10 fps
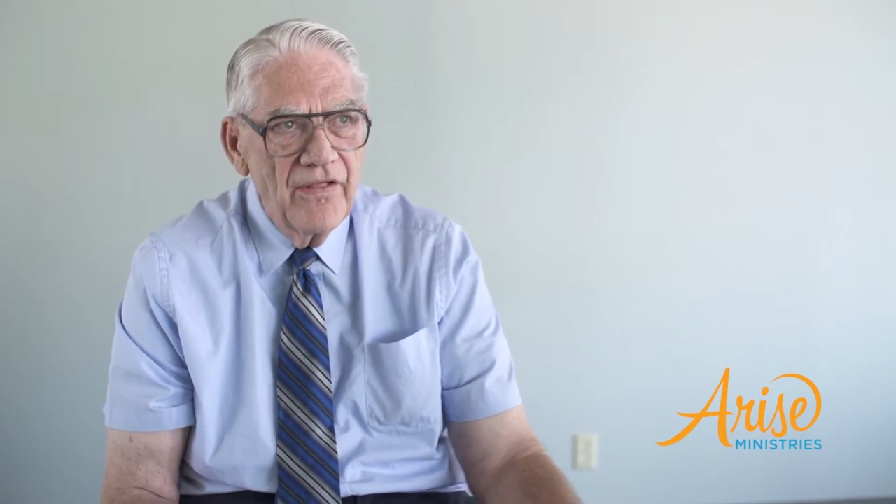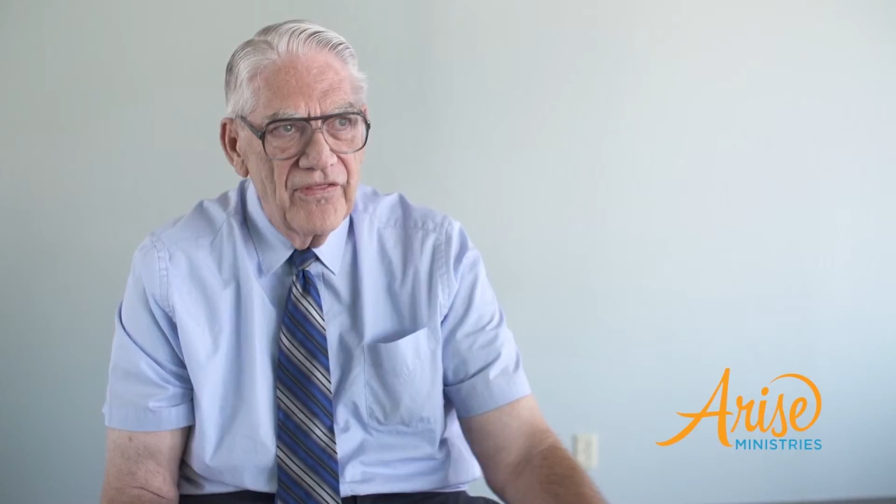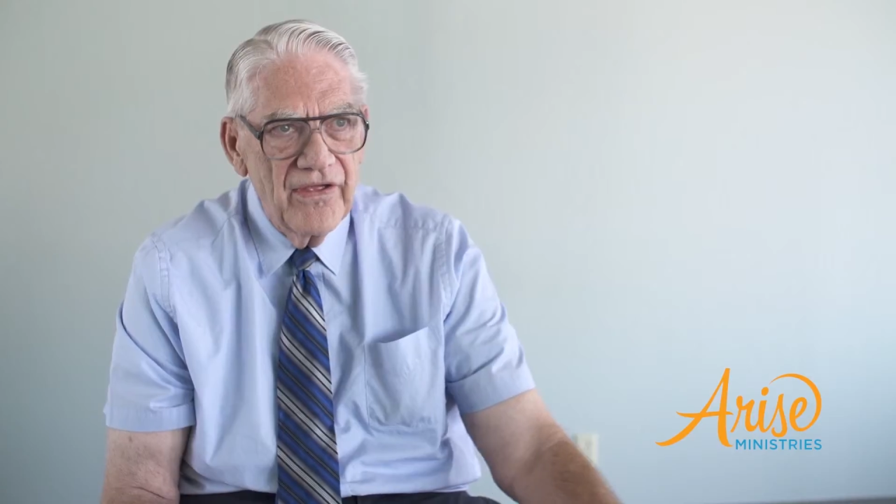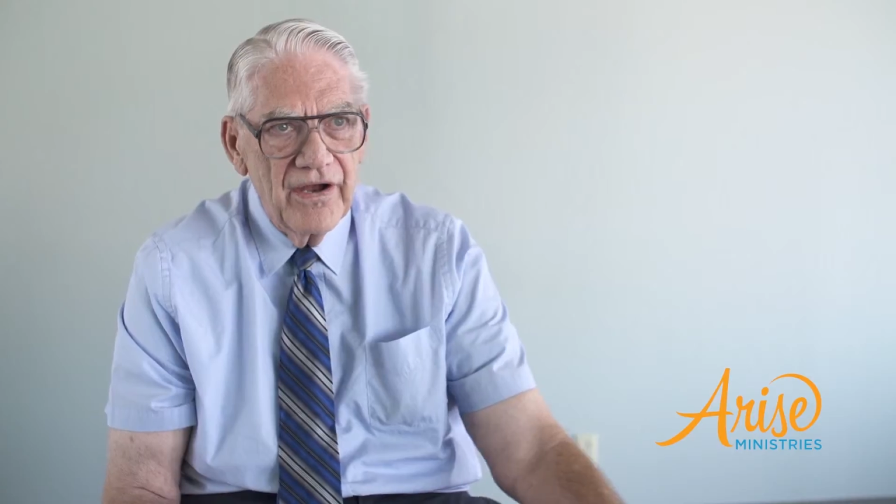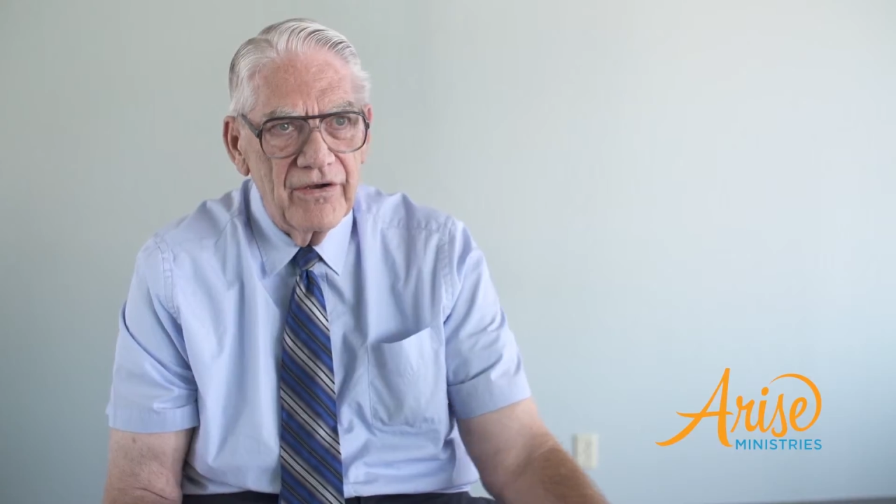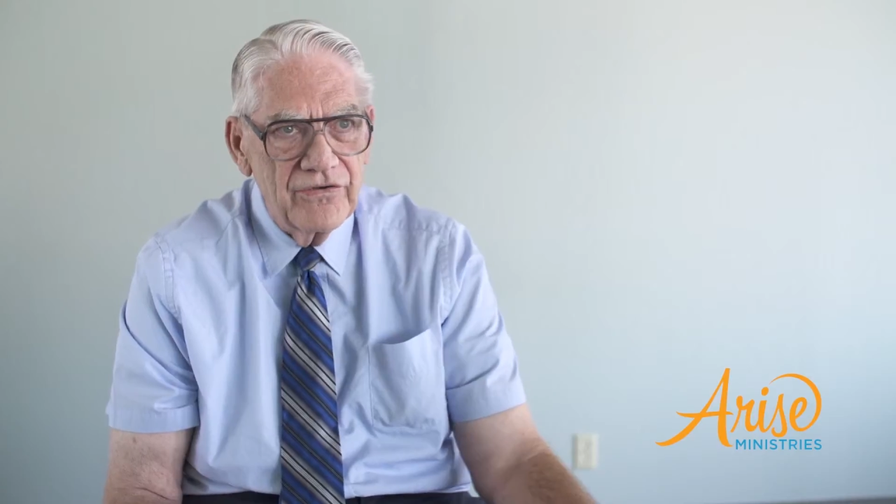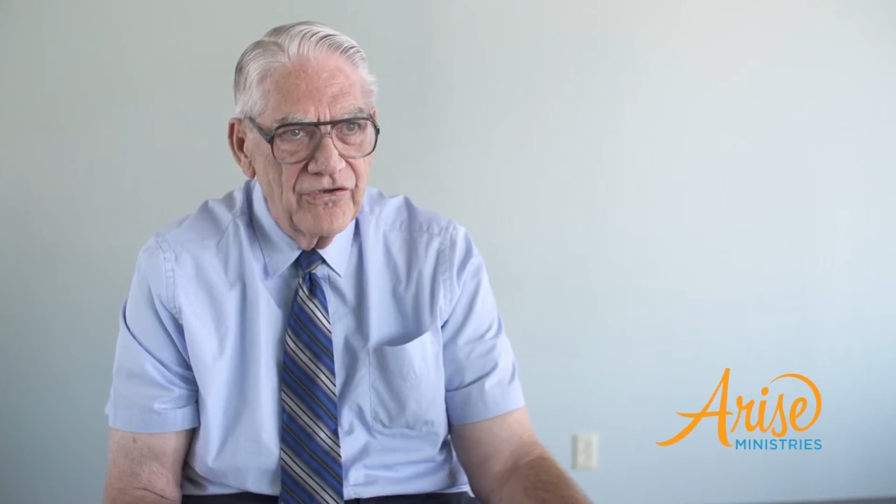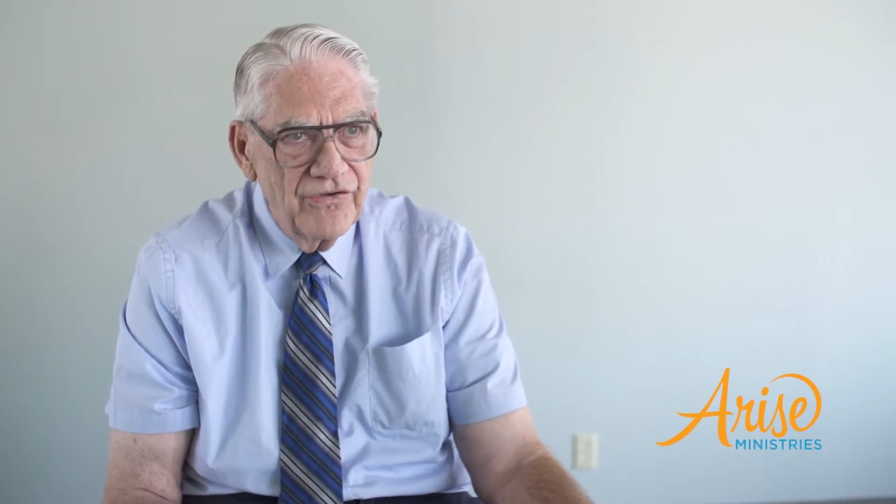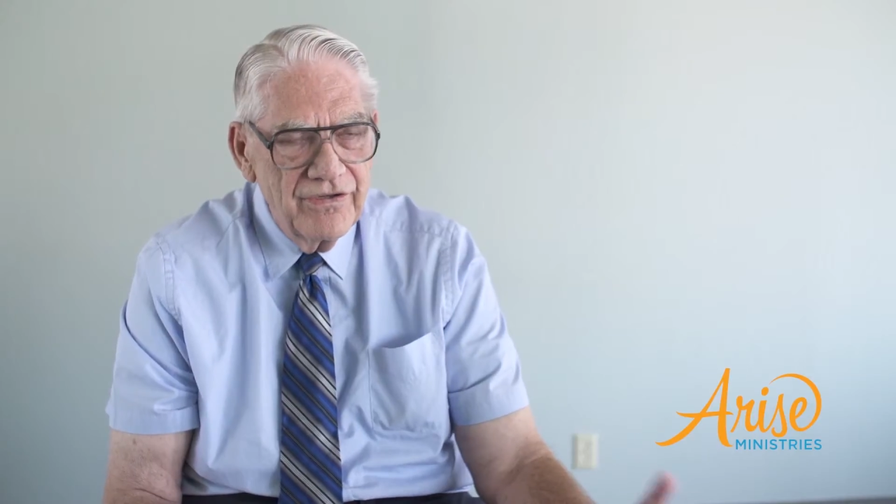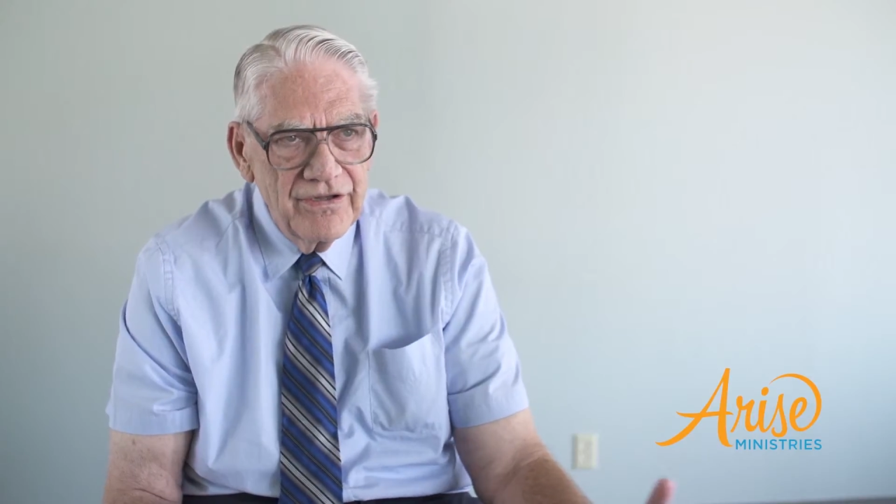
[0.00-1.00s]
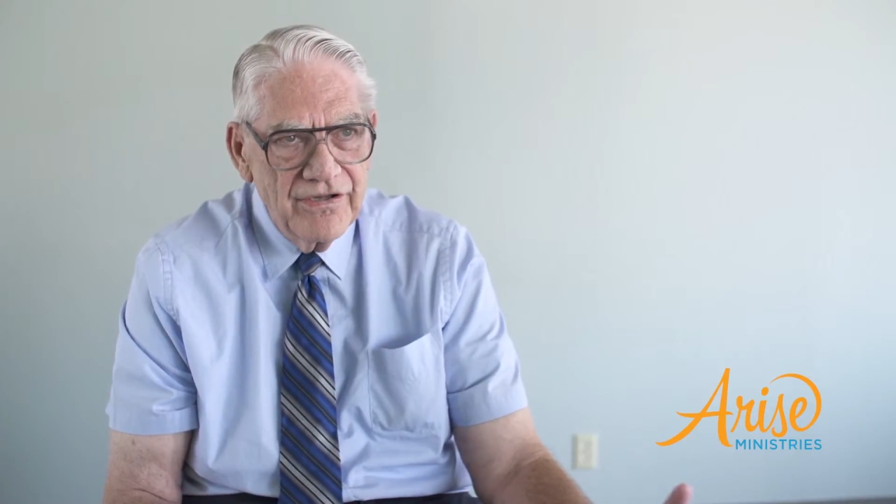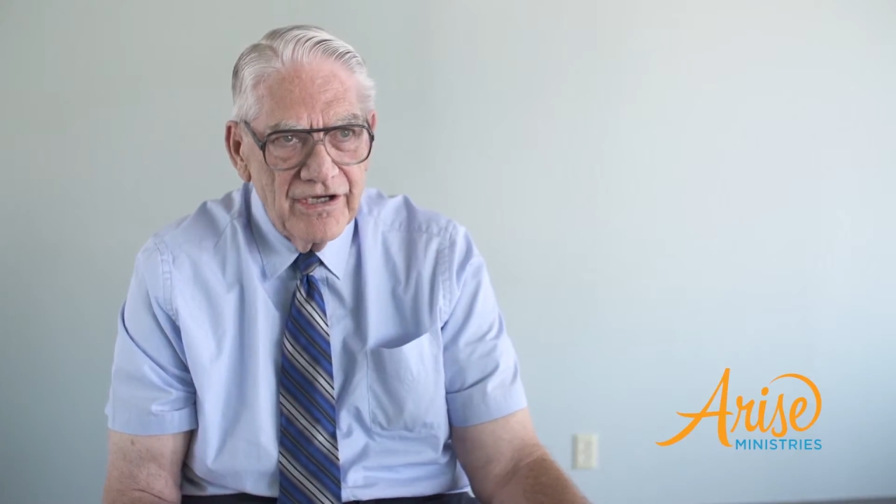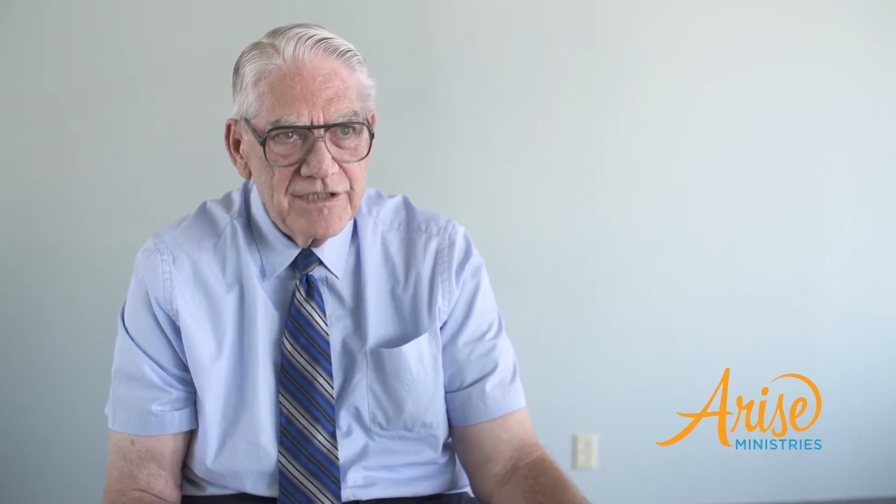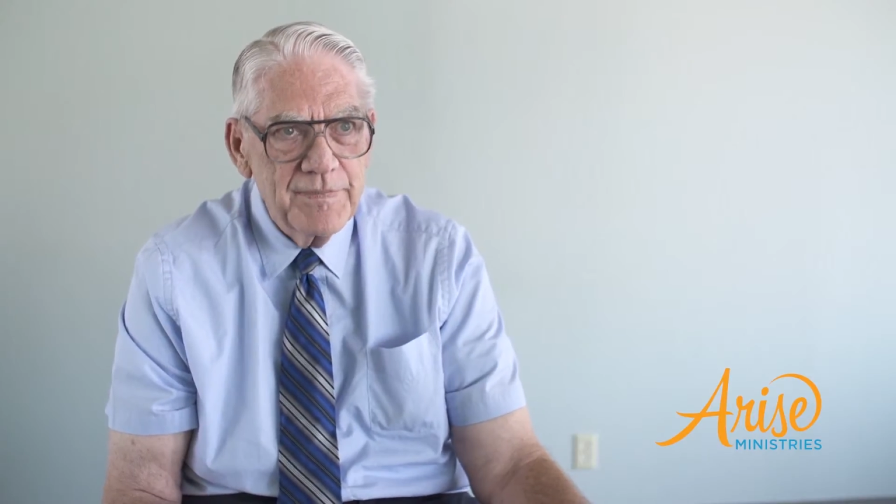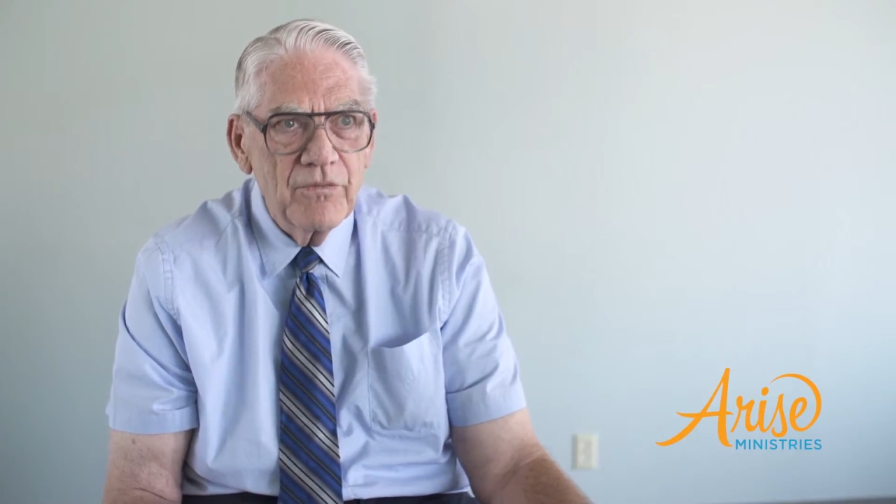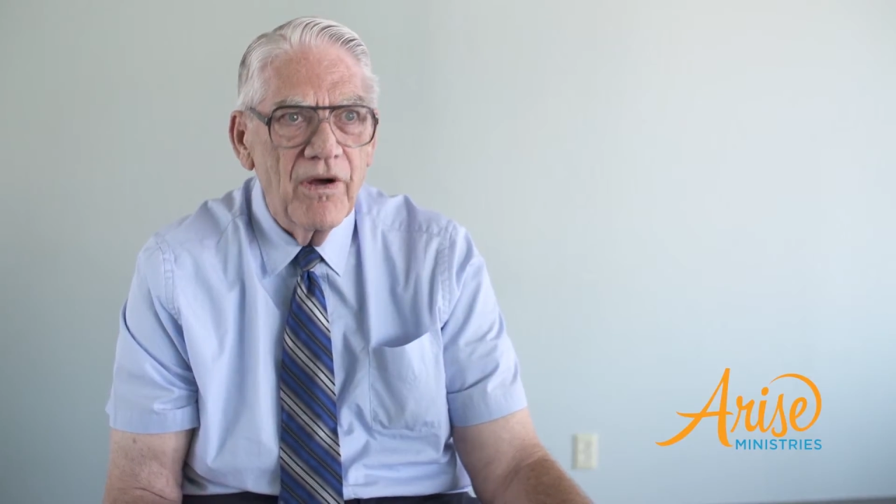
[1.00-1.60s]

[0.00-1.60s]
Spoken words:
their husband